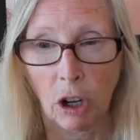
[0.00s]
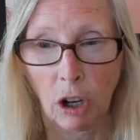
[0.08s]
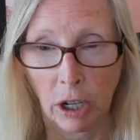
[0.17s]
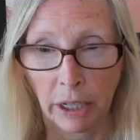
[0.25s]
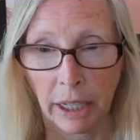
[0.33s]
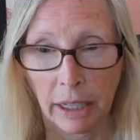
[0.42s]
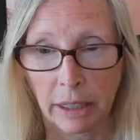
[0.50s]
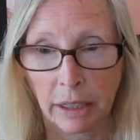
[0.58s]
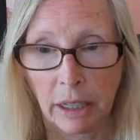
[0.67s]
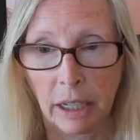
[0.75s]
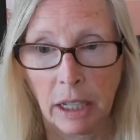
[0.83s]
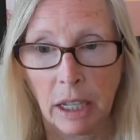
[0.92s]
on it.
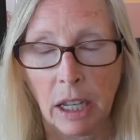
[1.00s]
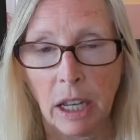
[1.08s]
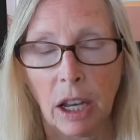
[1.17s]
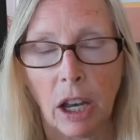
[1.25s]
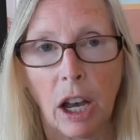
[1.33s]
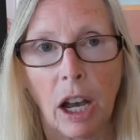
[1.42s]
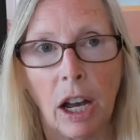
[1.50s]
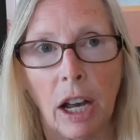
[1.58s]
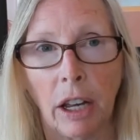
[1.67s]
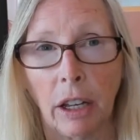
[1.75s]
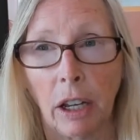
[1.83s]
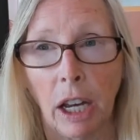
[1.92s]

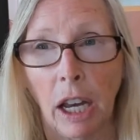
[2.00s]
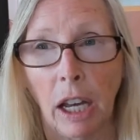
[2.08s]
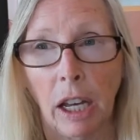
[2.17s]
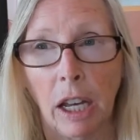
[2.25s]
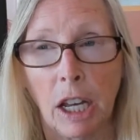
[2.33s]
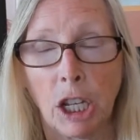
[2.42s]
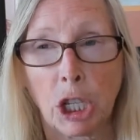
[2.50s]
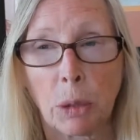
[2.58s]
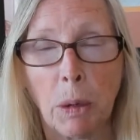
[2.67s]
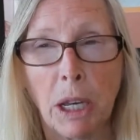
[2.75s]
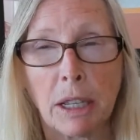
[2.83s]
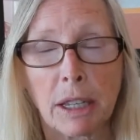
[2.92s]
Uh, it
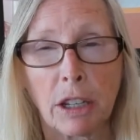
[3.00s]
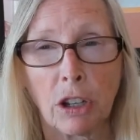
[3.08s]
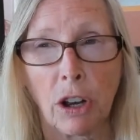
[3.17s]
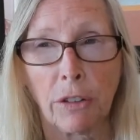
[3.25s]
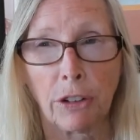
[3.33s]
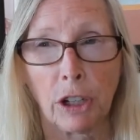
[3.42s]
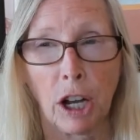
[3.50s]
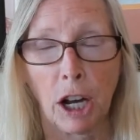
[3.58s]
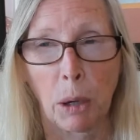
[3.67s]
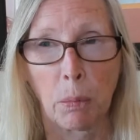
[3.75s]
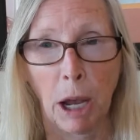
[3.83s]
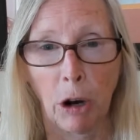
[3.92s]
speaks an awful lot
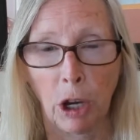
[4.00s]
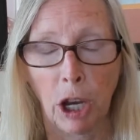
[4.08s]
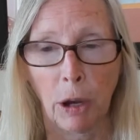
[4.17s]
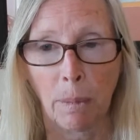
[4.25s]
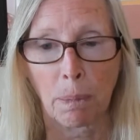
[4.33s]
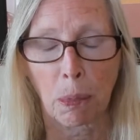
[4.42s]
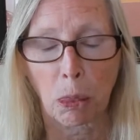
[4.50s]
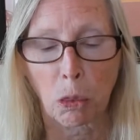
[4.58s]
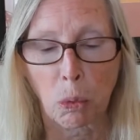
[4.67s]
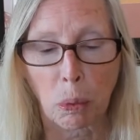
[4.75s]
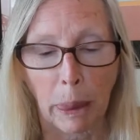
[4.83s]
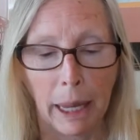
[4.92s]
about him
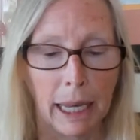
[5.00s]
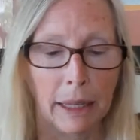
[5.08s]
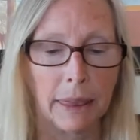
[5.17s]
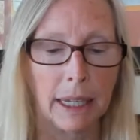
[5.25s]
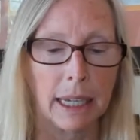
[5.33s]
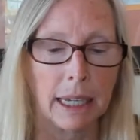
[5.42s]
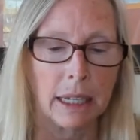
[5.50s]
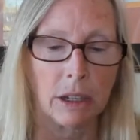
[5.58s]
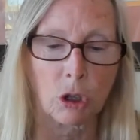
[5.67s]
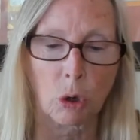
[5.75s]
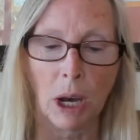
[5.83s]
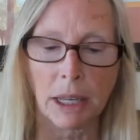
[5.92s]
and the
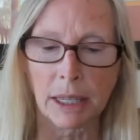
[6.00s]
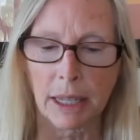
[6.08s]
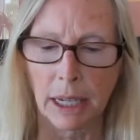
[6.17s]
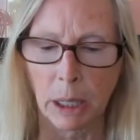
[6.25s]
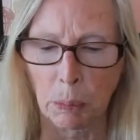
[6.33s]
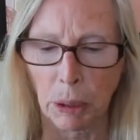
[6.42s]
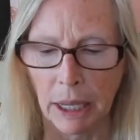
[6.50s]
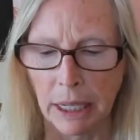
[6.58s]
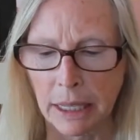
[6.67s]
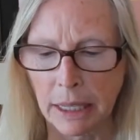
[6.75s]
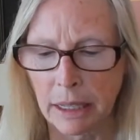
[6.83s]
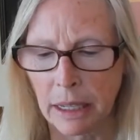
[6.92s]
trust that he
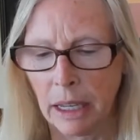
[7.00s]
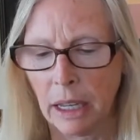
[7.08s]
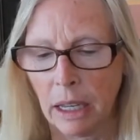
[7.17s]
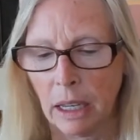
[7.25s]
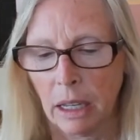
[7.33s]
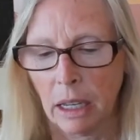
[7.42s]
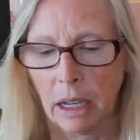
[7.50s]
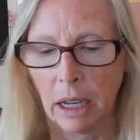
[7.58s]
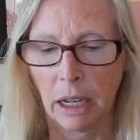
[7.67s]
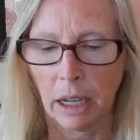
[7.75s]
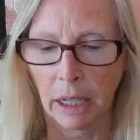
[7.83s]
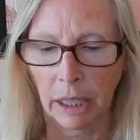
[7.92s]
placed
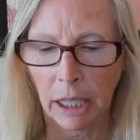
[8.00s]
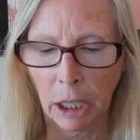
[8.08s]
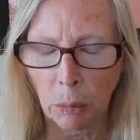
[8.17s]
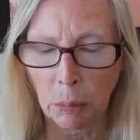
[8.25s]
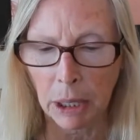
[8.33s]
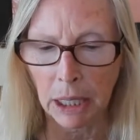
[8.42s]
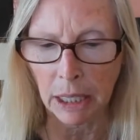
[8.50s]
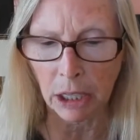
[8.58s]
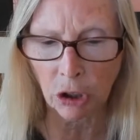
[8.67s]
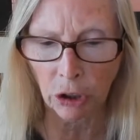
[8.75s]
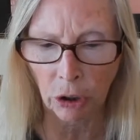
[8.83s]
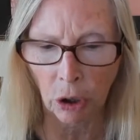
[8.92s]
in me
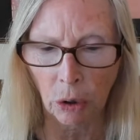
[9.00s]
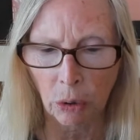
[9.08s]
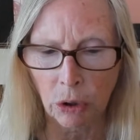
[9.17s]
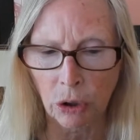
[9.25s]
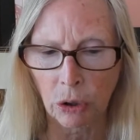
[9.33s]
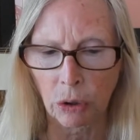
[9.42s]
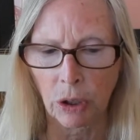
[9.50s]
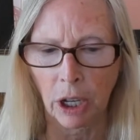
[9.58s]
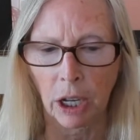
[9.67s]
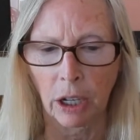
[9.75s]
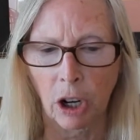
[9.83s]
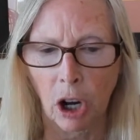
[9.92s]
to go to
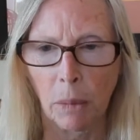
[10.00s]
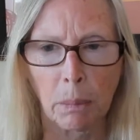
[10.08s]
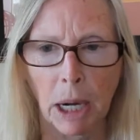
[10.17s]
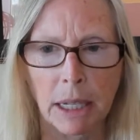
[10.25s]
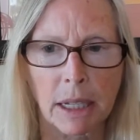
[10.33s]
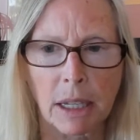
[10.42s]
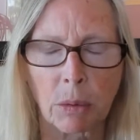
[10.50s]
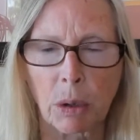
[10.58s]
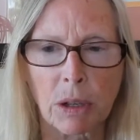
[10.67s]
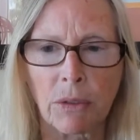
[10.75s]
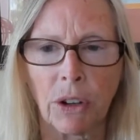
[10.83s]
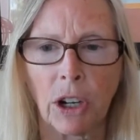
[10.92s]
the combines, because it
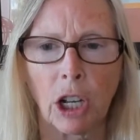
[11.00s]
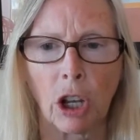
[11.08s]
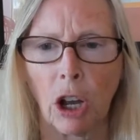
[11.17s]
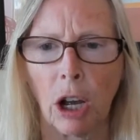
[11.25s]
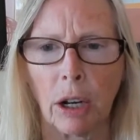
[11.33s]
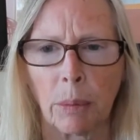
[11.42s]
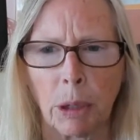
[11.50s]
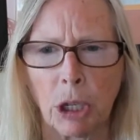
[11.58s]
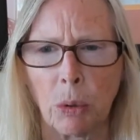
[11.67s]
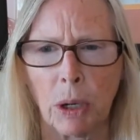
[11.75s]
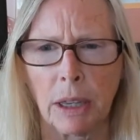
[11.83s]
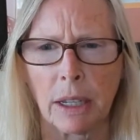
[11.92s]
wasn't very long
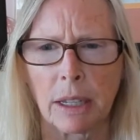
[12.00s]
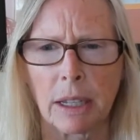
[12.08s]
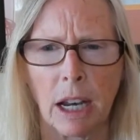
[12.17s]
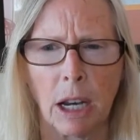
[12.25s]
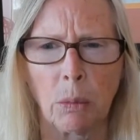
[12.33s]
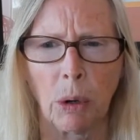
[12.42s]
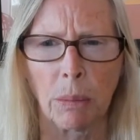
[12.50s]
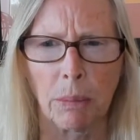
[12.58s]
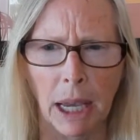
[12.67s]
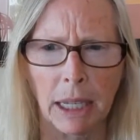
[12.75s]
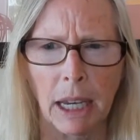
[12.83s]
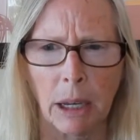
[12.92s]
between the time we
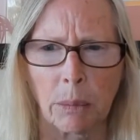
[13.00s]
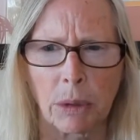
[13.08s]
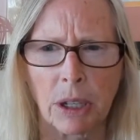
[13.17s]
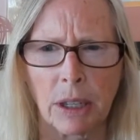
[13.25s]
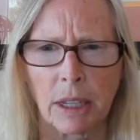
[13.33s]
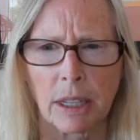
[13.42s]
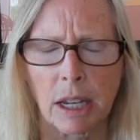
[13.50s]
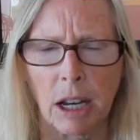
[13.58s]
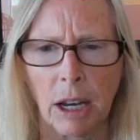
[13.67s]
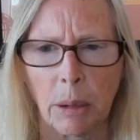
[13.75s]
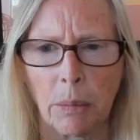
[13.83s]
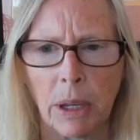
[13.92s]
met him to the
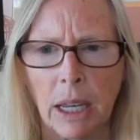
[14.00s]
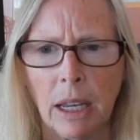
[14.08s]
time